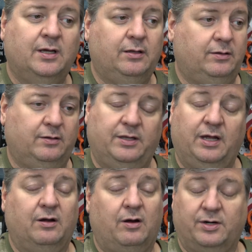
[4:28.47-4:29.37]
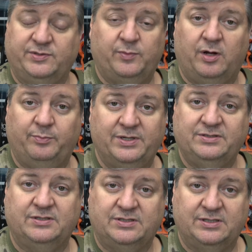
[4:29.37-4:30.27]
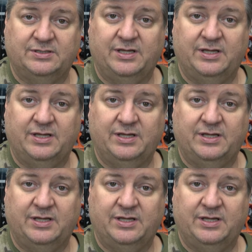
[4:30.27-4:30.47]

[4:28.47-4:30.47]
There are small businesses